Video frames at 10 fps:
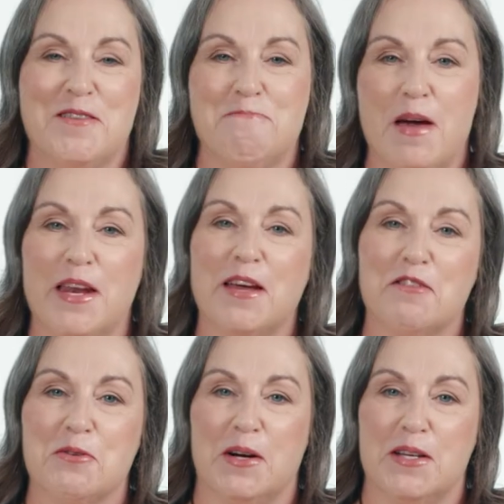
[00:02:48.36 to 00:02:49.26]
Many
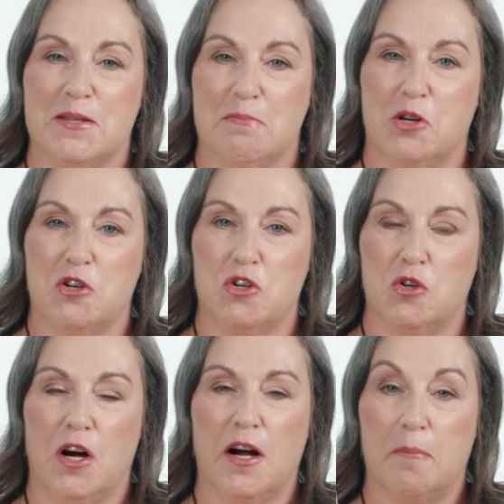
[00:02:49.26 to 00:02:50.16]
of the wines in
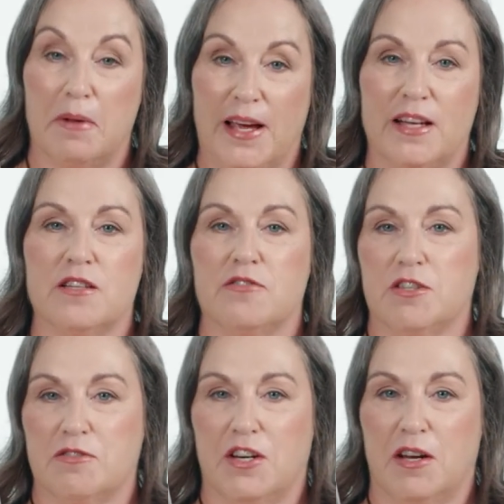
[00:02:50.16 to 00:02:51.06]
Bordeaux are a blend of
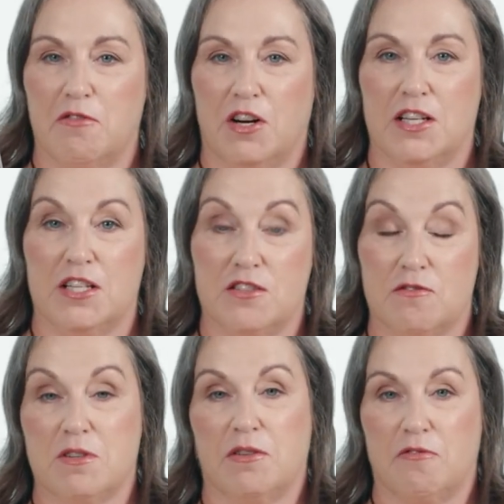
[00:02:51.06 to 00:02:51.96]
different grape varieties
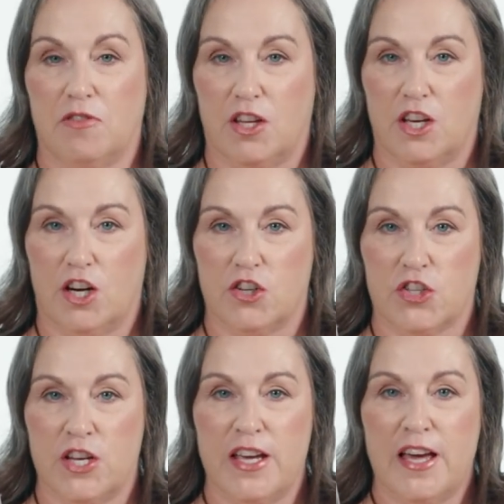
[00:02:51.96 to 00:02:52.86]
from different vineyards.